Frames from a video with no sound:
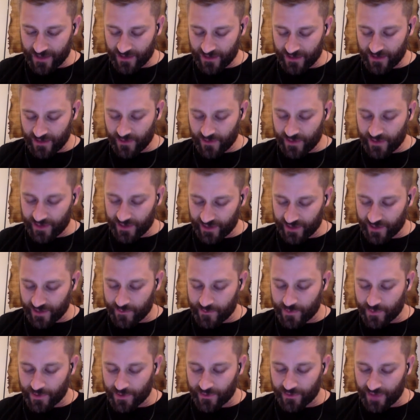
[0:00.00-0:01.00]
you and her
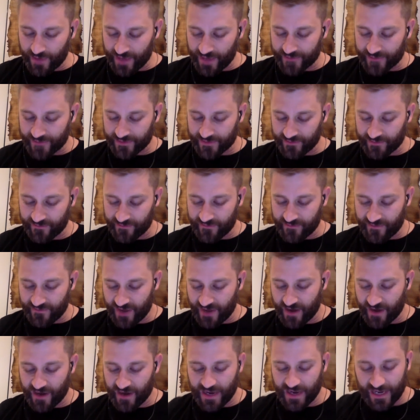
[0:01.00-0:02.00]
both have some
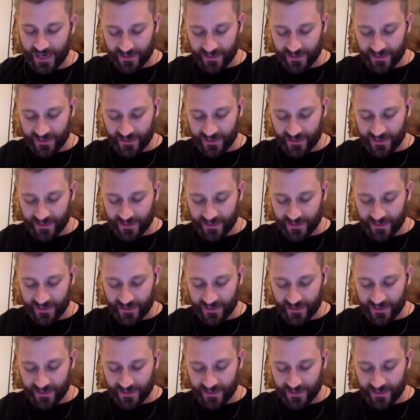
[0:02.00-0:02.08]
very